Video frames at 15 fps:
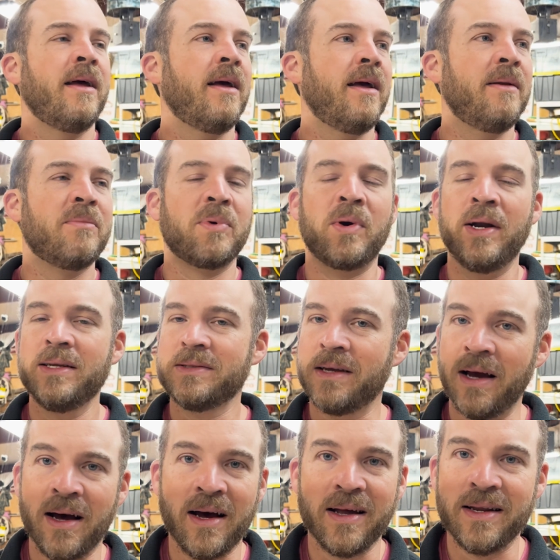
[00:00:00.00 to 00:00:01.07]
And praise
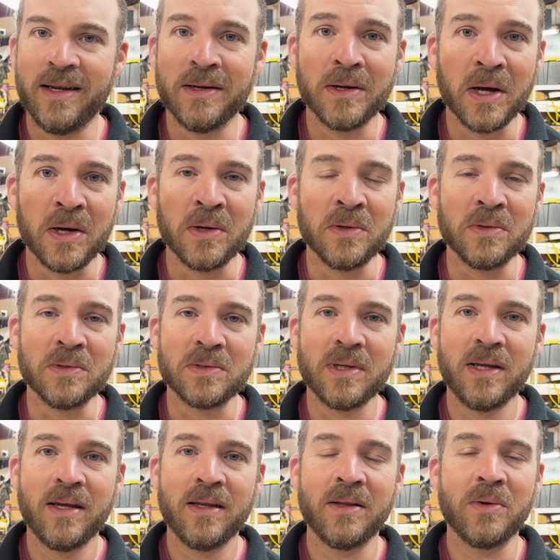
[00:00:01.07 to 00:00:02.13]
God, he knows
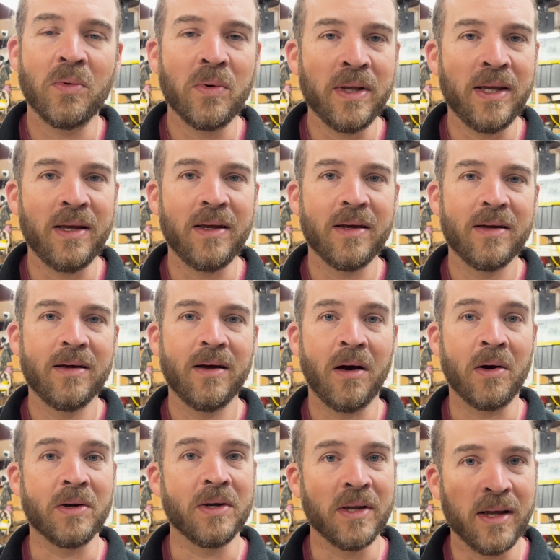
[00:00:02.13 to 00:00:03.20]
that we
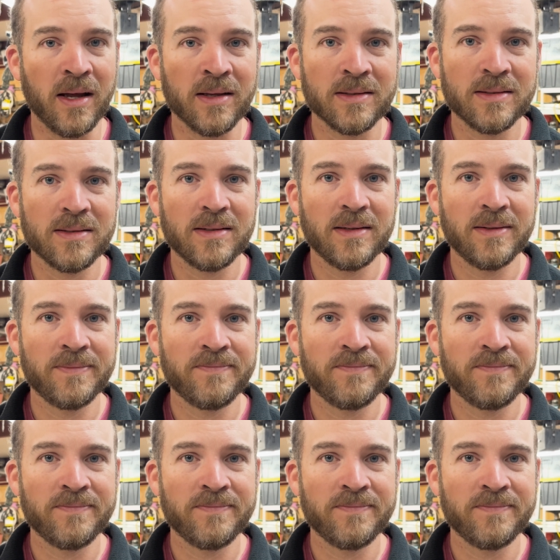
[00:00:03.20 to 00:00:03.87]
are dust.